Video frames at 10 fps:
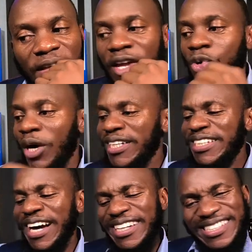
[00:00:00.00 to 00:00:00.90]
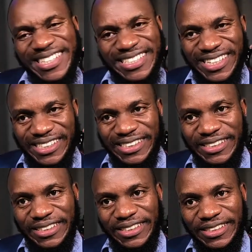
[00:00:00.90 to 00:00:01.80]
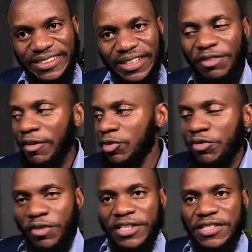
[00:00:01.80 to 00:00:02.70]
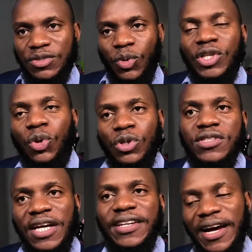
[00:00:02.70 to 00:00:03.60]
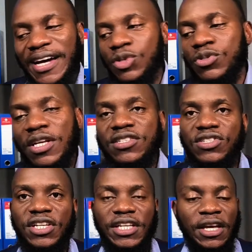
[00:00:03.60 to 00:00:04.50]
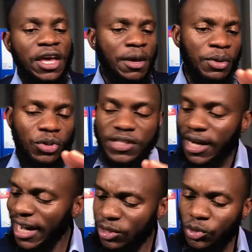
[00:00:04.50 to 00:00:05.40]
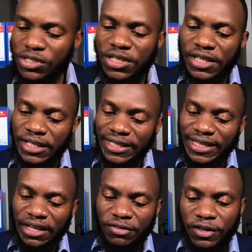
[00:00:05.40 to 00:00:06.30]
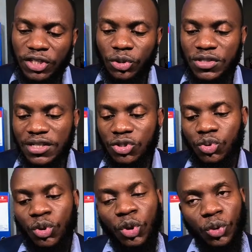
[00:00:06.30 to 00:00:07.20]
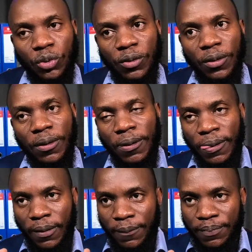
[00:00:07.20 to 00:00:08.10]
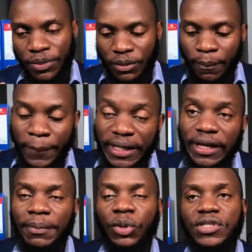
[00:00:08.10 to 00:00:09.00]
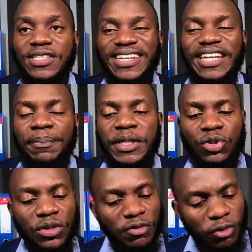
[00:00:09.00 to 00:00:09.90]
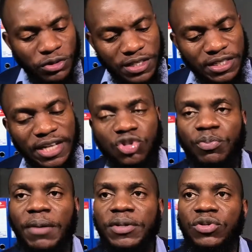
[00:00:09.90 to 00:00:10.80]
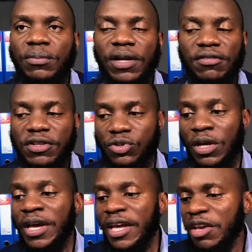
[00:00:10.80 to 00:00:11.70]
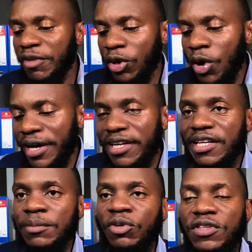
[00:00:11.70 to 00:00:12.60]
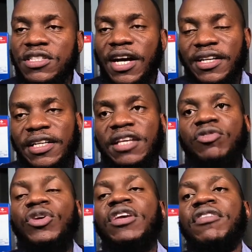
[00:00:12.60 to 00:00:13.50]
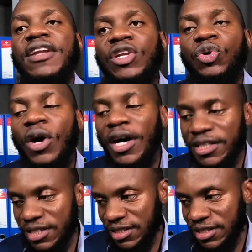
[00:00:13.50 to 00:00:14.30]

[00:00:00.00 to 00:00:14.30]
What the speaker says: Do I need a heart surgery if I've not fixed what caused that heart to start straining? Because the heart was straining and the left ventricle started to grow bigger because it's adapting to the force that it has to pump into the blood vessel. If I go ahead and remove this heart and give you even a new heart,